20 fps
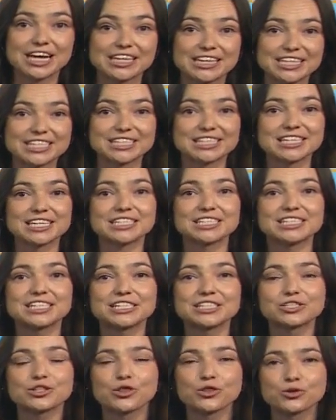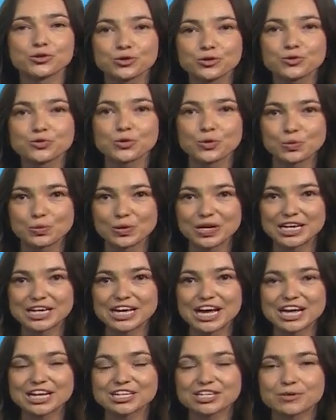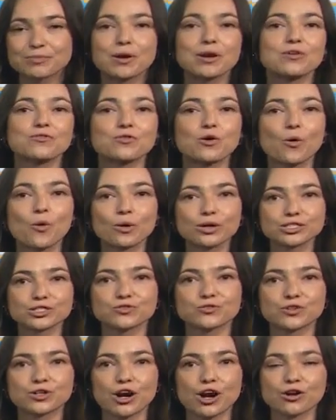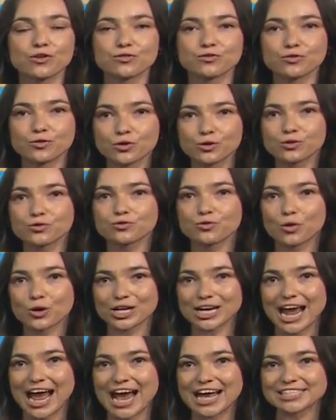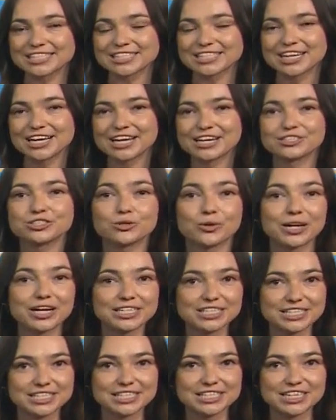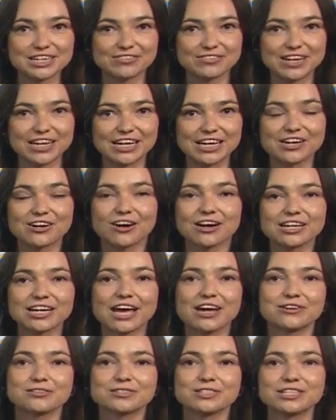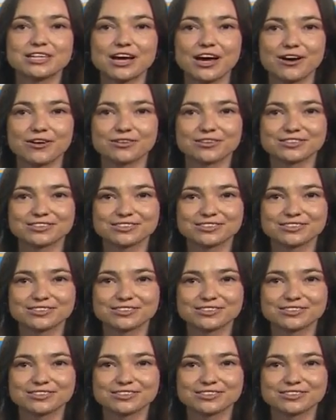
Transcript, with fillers: in the 60s through the weekend. But of course, for our full forecast, join us this evening here on KOCO.